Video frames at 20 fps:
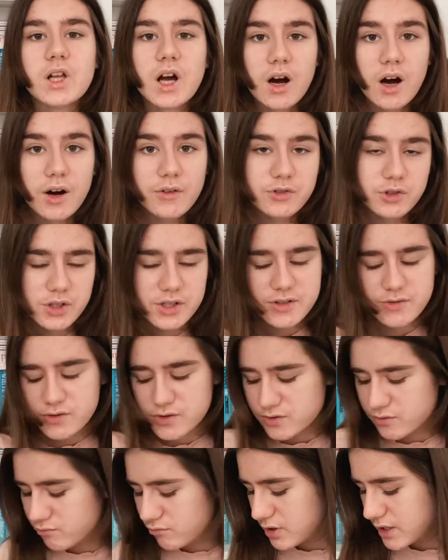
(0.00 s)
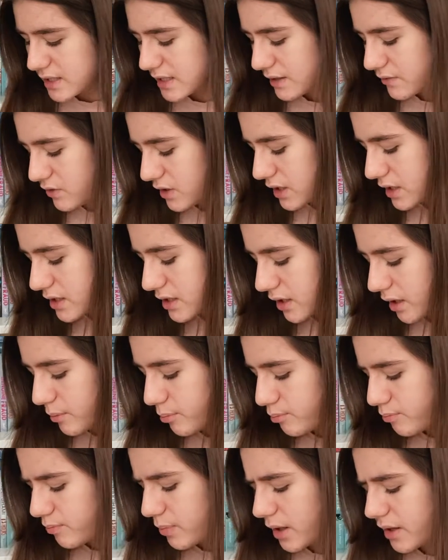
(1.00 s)
after I received this,
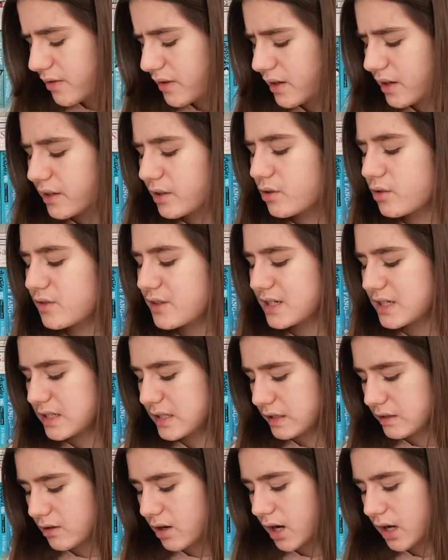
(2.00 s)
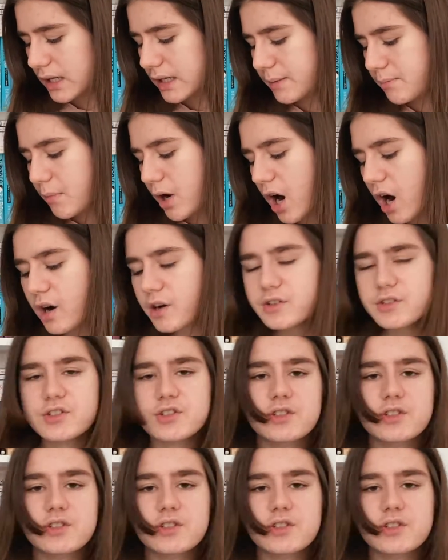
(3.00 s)
and I think I got these in early March.